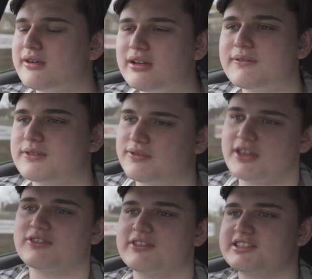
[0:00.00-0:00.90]
have loved a
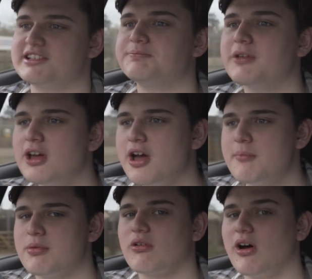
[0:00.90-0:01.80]
Fiesta ST,
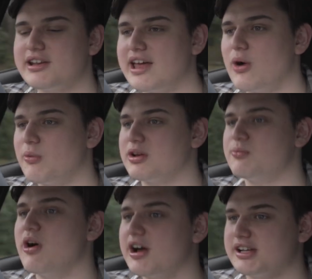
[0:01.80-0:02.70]
but right now when
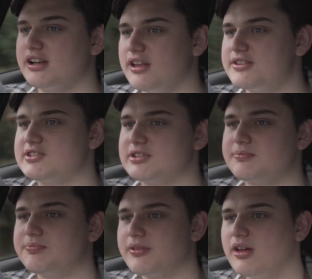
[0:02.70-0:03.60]
I'm working in
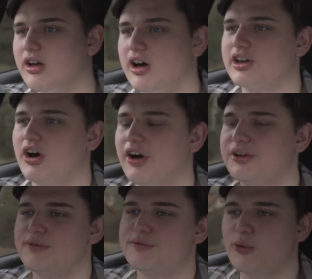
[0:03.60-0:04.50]
London, I
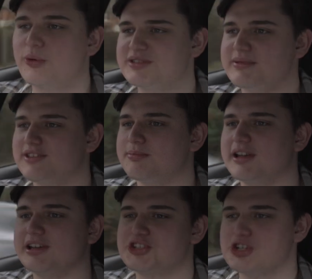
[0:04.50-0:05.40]
can't afford to be
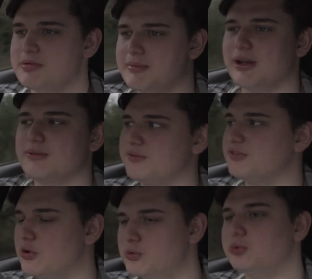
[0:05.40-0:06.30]
spending a stupid amount on
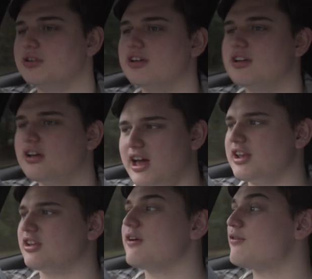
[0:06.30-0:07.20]
fuel.
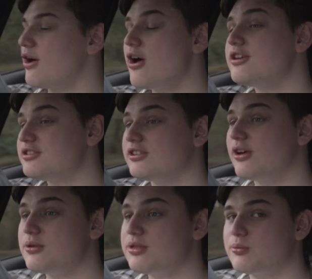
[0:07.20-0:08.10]
And I've heard, the
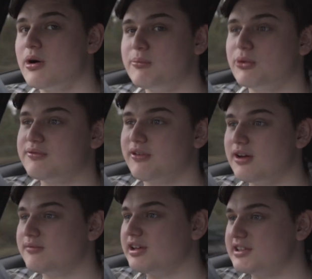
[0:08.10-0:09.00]
1.5
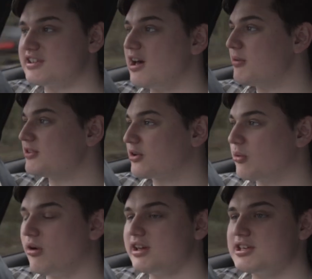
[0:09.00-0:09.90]
litre turbos are
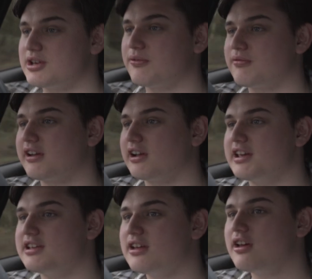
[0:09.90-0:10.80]
quite
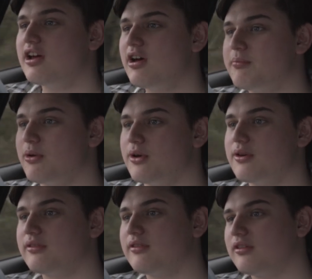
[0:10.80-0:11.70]
eco-friendly, but